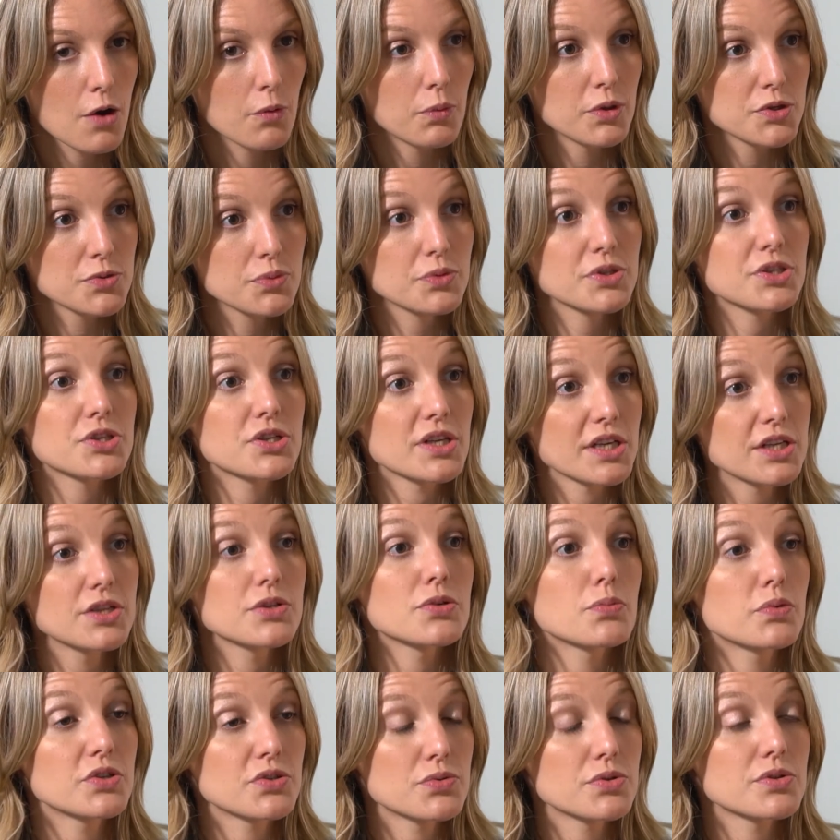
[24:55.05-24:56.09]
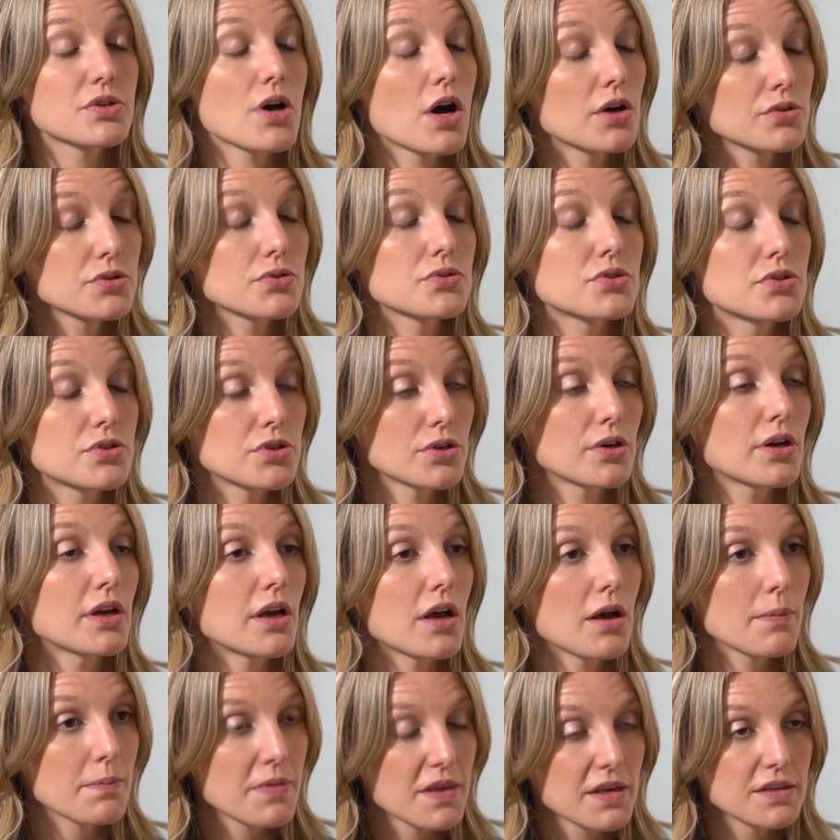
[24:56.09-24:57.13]
which was also
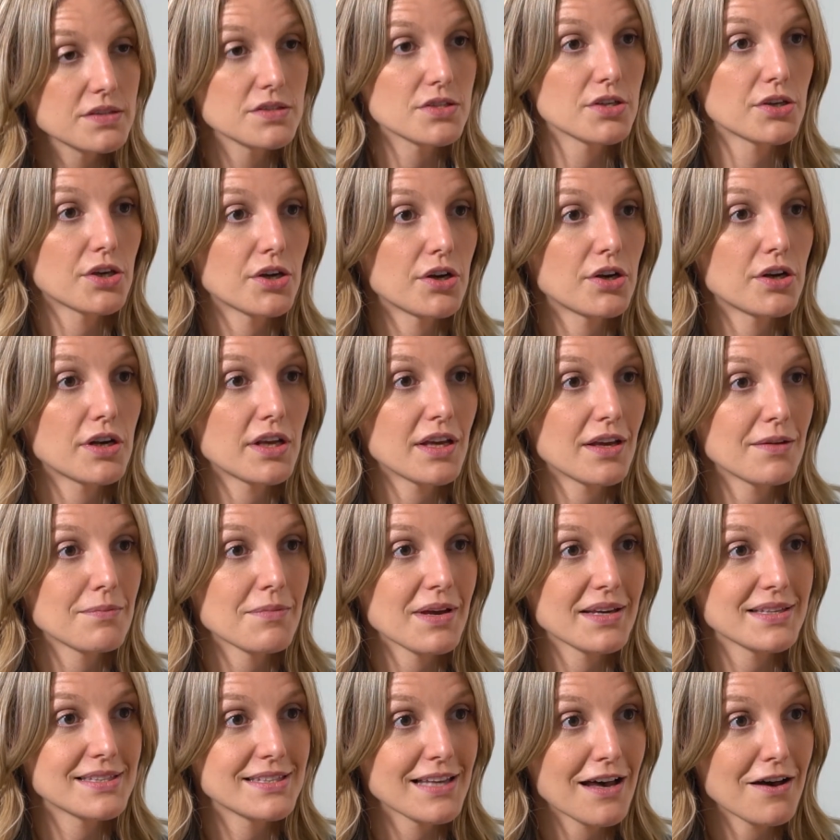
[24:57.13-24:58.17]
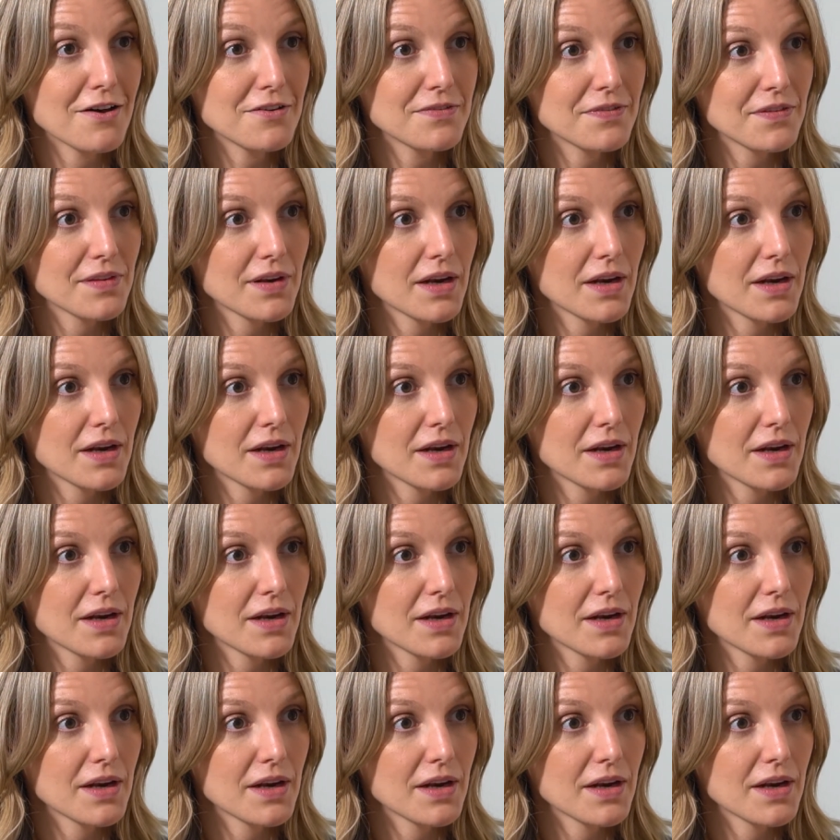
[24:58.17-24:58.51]
stirring up the insecurity in myself.